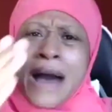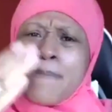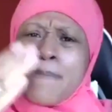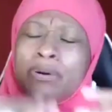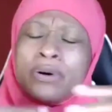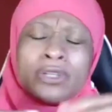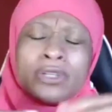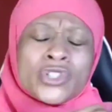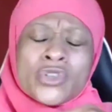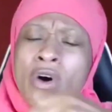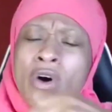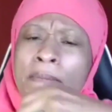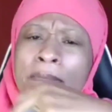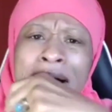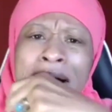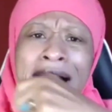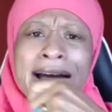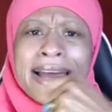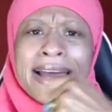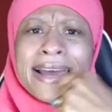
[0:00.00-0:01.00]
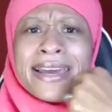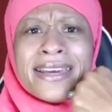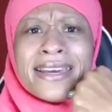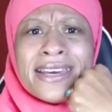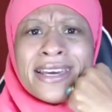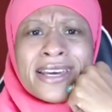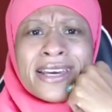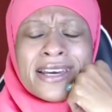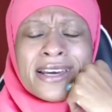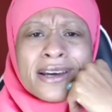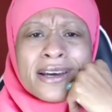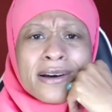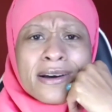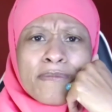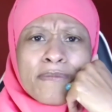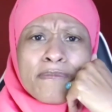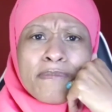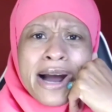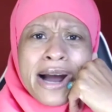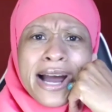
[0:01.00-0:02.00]
I puts on my
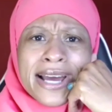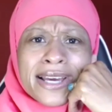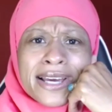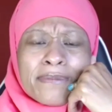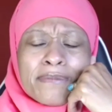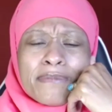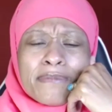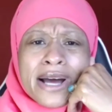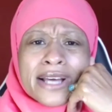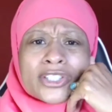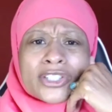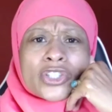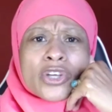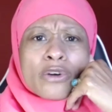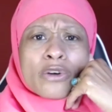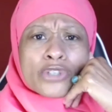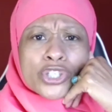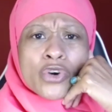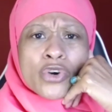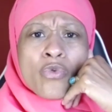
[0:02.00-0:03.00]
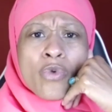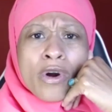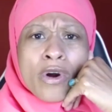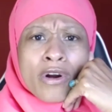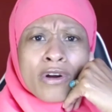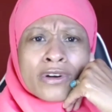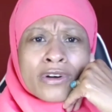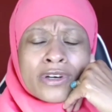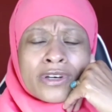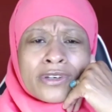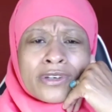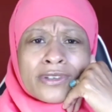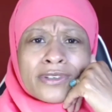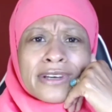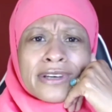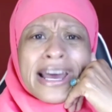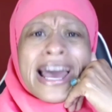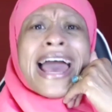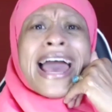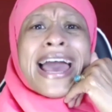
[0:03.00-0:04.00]
my my social work
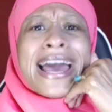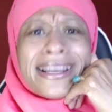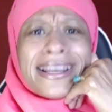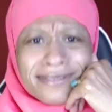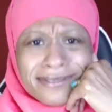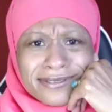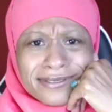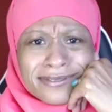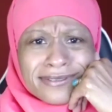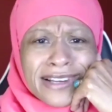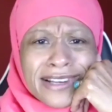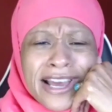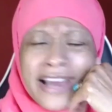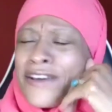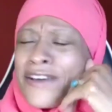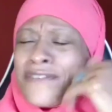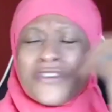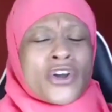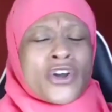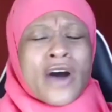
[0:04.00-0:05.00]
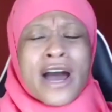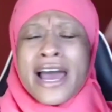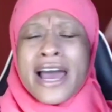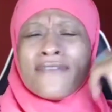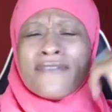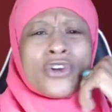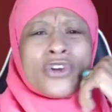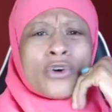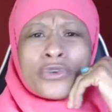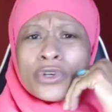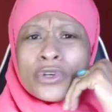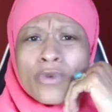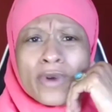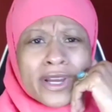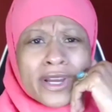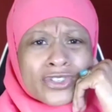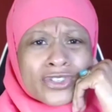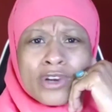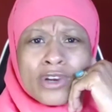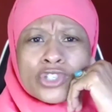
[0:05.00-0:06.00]
hat, even though I have no
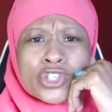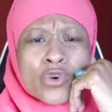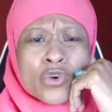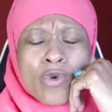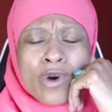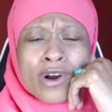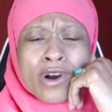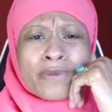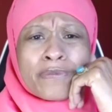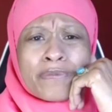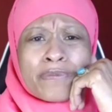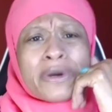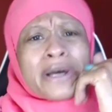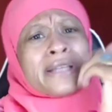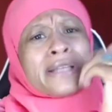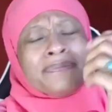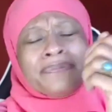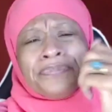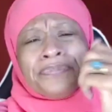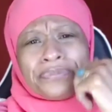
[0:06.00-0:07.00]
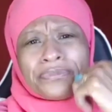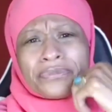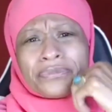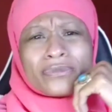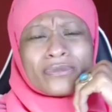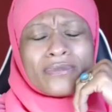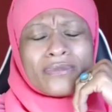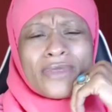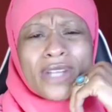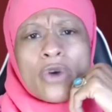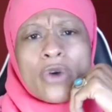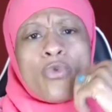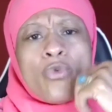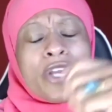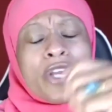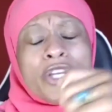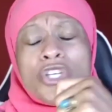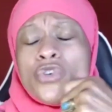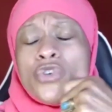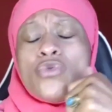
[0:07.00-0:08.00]
degree in social work. But
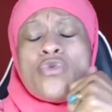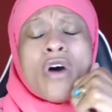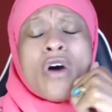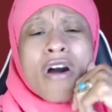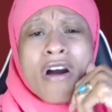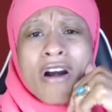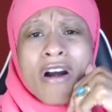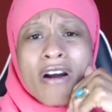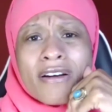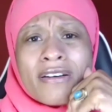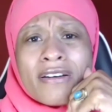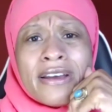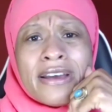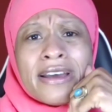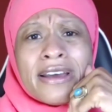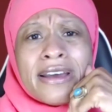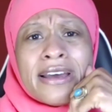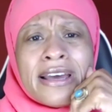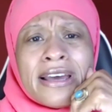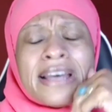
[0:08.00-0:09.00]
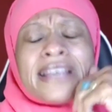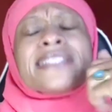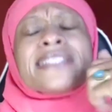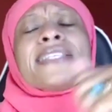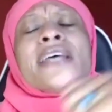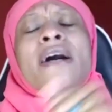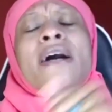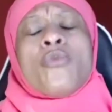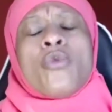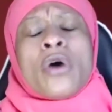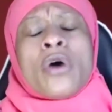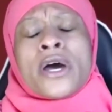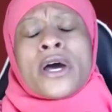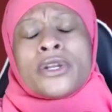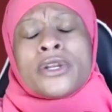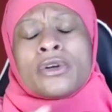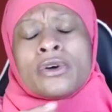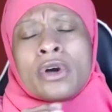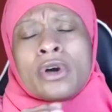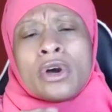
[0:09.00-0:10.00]
when you are
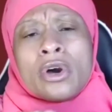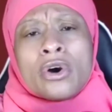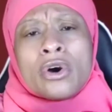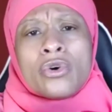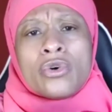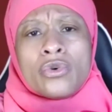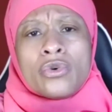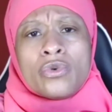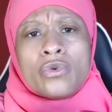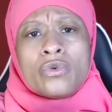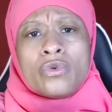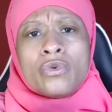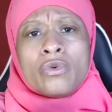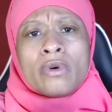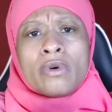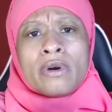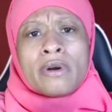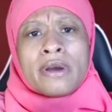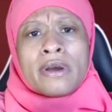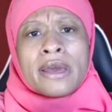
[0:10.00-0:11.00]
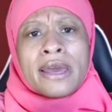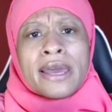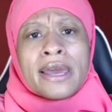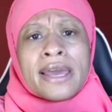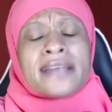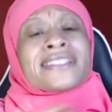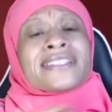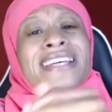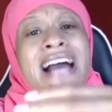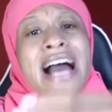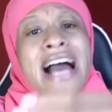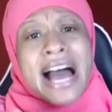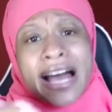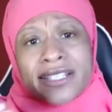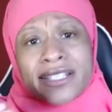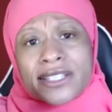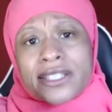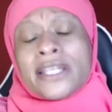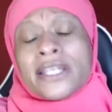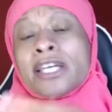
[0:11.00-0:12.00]
someone who is
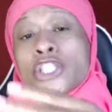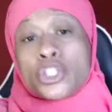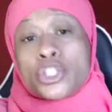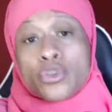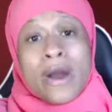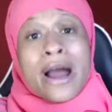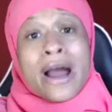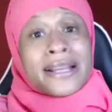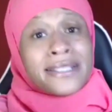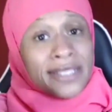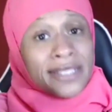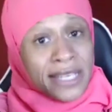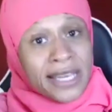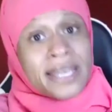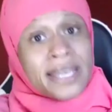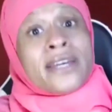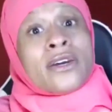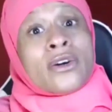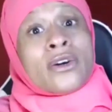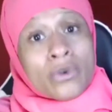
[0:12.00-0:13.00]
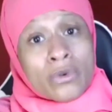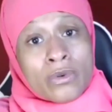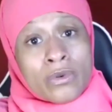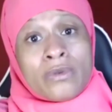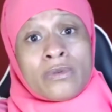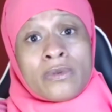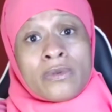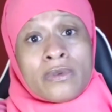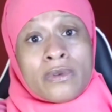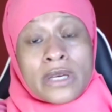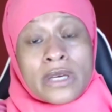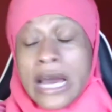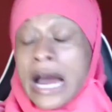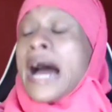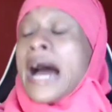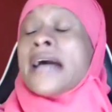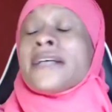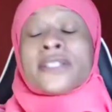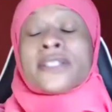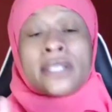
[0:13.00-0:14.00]
constantly trying to heal,
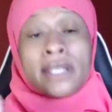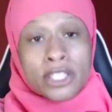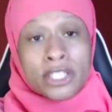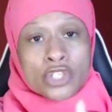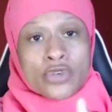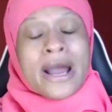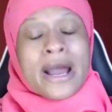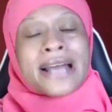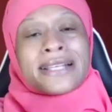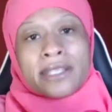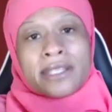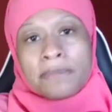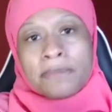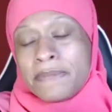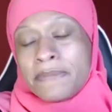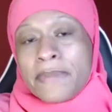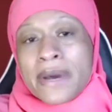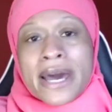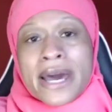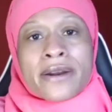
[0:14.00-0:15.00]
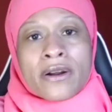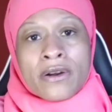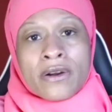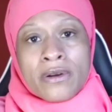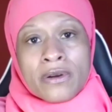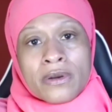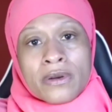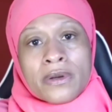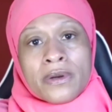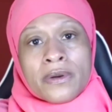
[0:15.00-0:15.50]
constantly trying to be better,